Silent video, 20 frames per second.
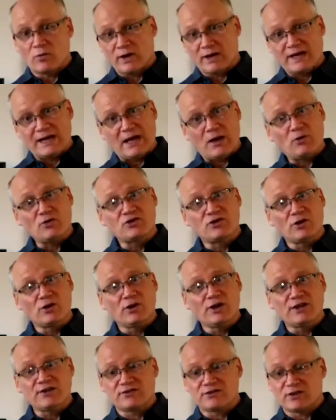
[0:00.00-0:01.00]
right now as
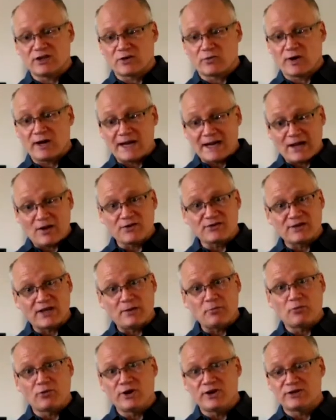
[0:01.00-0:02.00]
you're listening, right now as
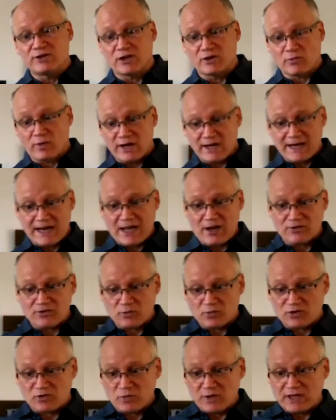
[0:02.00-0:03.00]
I'm preaching, right now
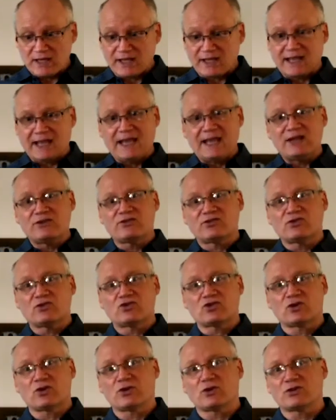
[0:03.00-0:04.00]
as we engage as
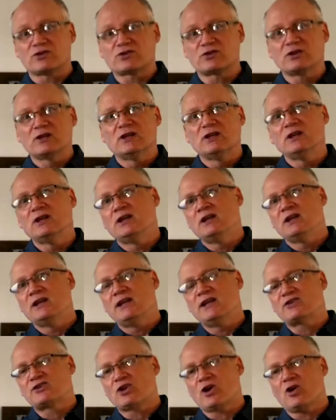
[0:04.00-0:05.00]
a church.
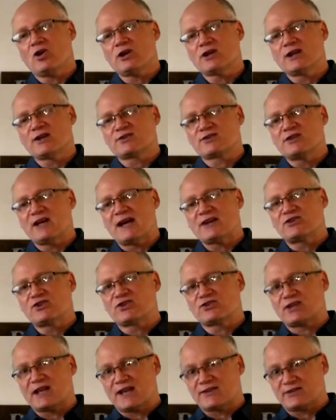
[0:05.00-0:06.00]
He's calling us not
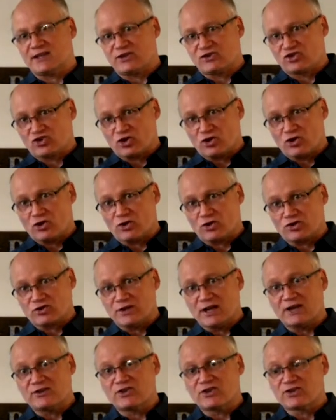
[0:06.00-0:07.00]
just as a church,
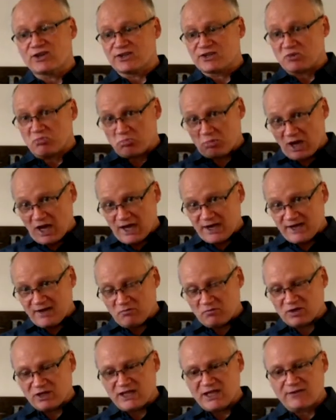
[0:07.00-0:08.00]
not just as a body
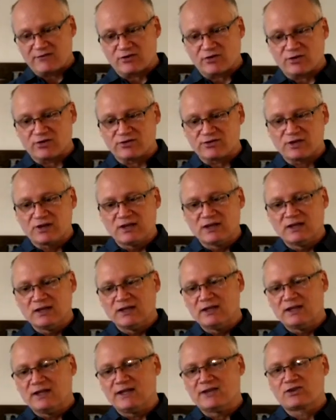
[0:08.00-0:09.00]
of believers,
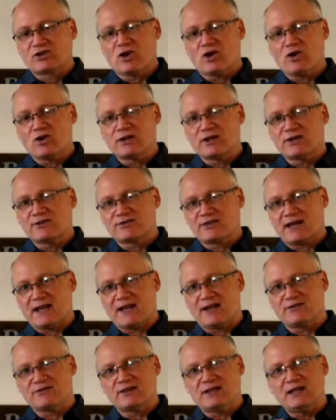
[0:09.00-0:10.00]
He's calling us
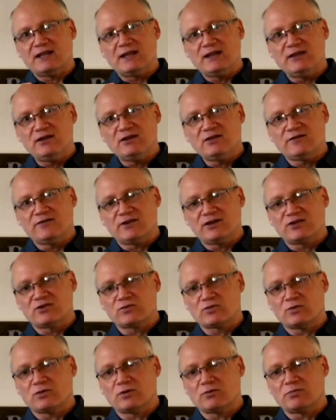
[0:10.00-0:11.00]
as
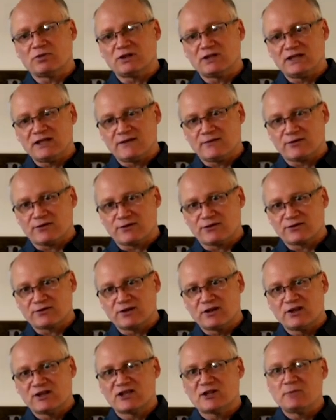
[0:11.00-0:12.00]
individual
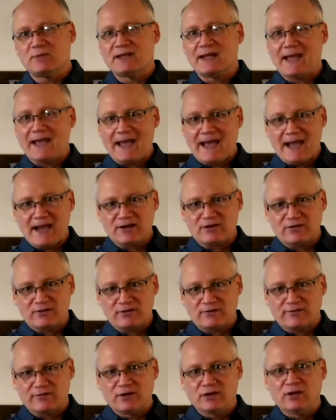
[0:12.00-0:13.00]
believers to be
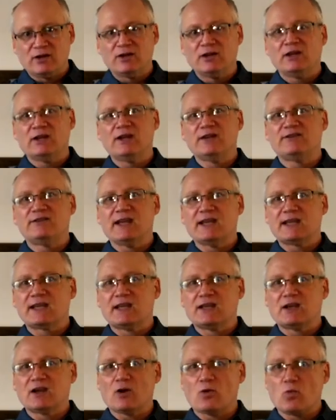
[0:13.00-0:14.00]
active in
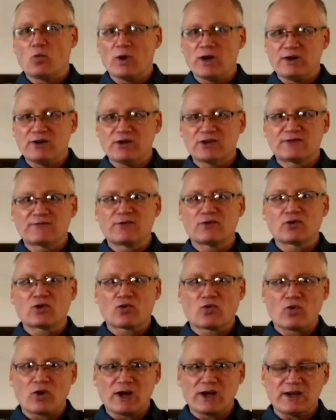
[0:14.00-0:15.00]
taking a witness for
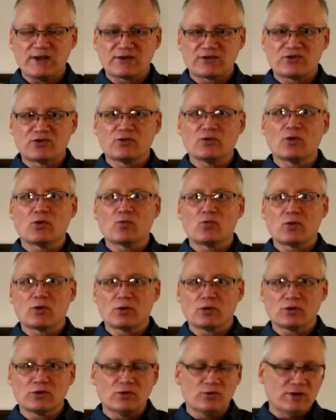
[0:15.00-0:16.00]
Christ to a
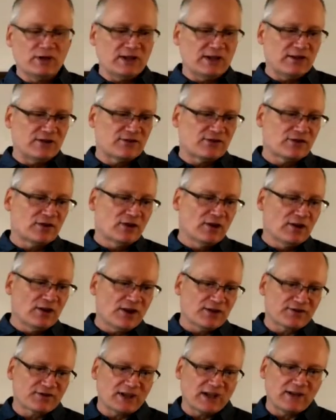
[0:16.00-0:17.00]
world who needs
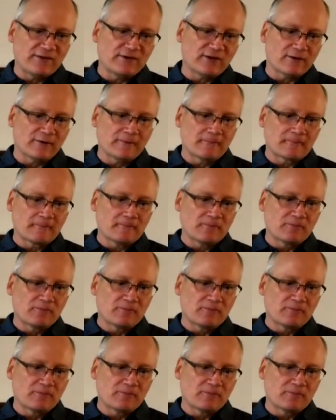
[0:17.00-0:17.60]
a Savior.